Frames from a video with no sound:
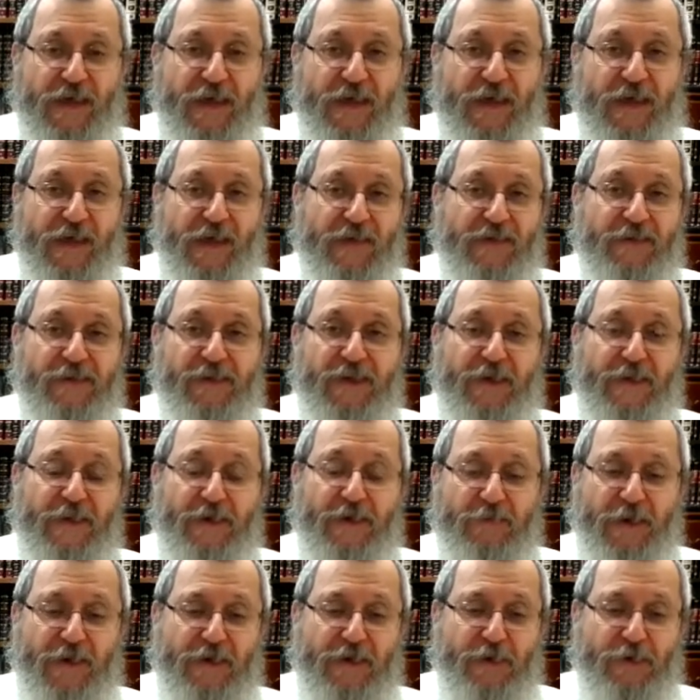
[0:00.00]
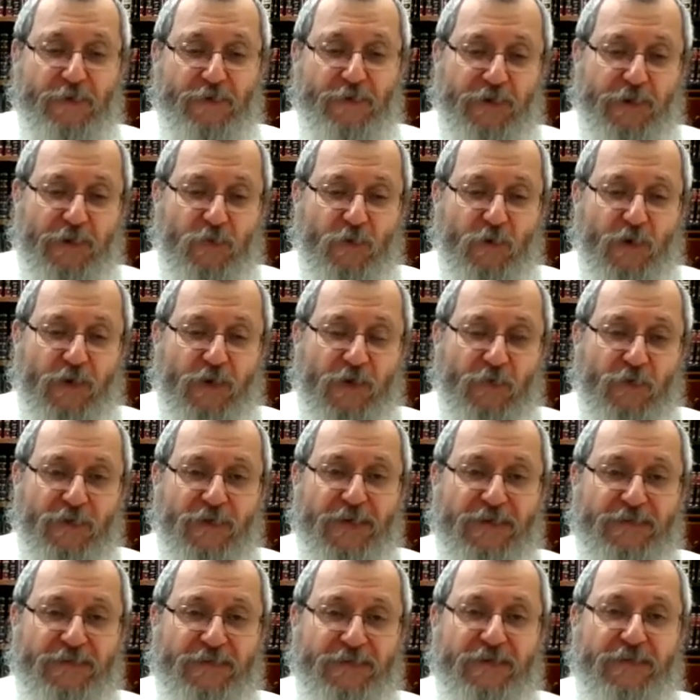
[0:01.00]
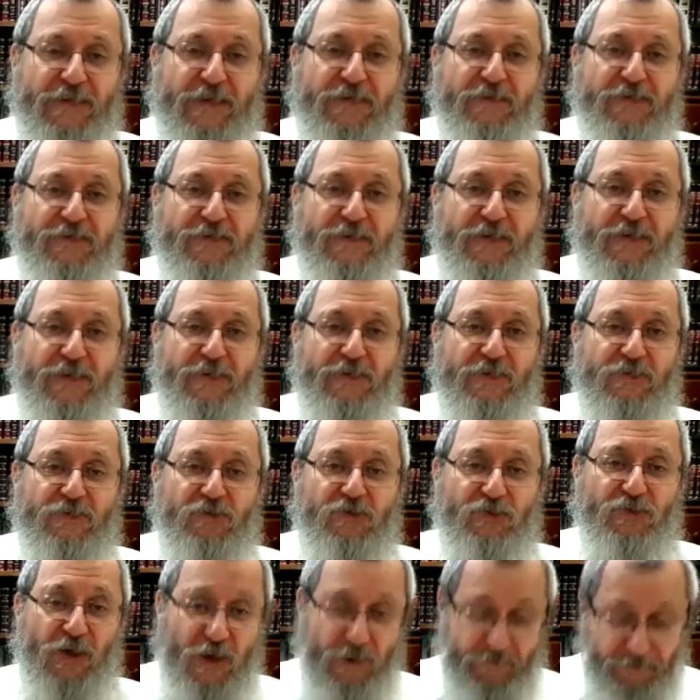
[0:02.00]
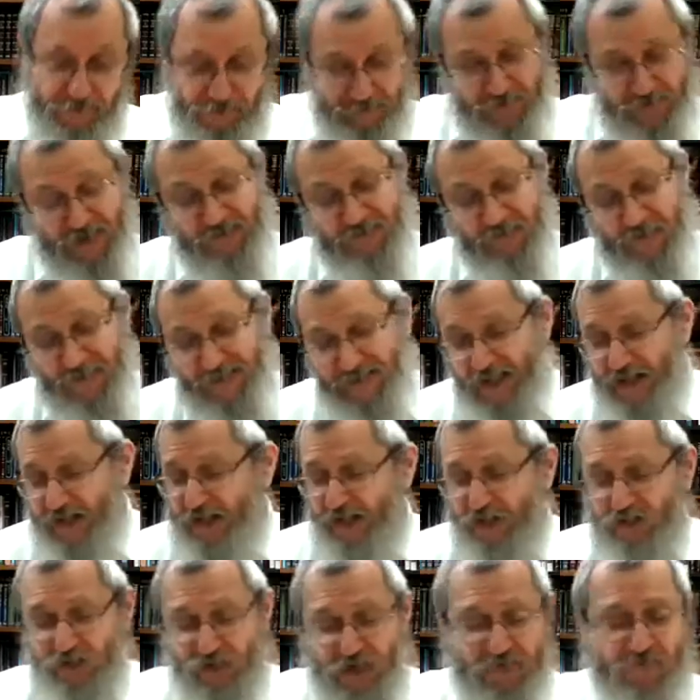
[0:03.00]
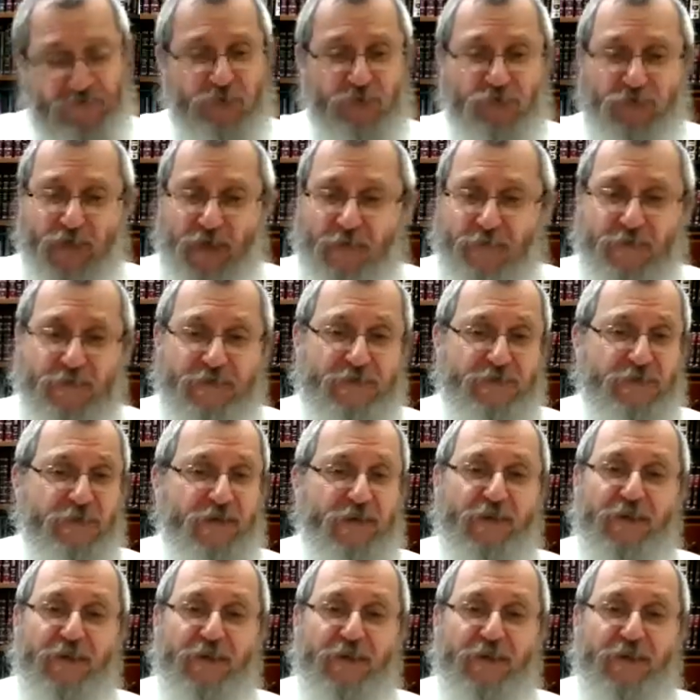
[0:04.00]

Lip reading: And they made a thing where when they sit down to the Kiddush after davening, they had a Kiddush every Shabbos,